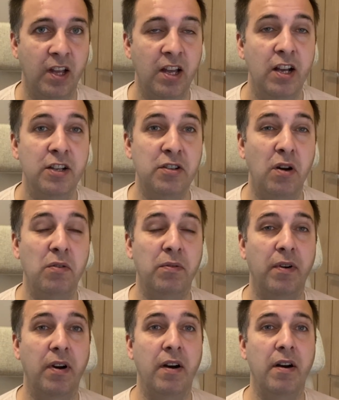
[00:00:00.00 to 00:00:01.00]

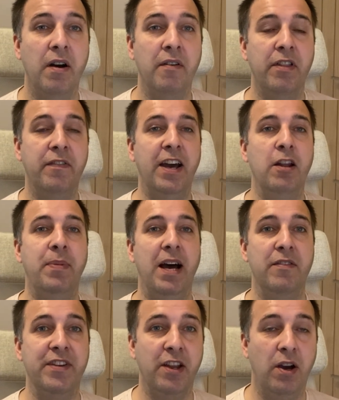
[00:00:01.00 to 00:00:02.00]
So for the final
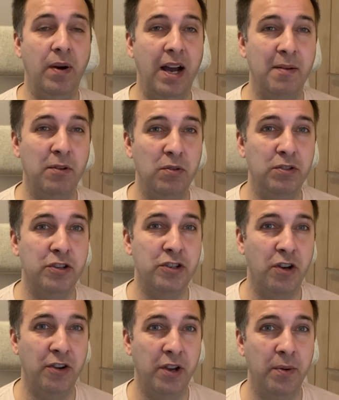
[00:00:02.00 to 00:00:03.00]
part of the video, I'm going to
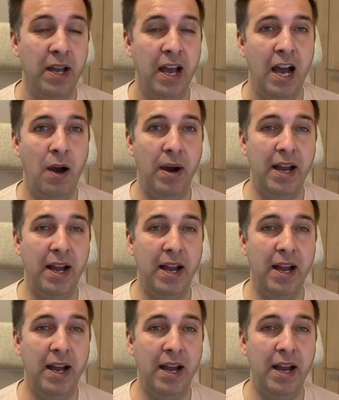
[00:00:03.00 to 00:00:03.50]
show you how I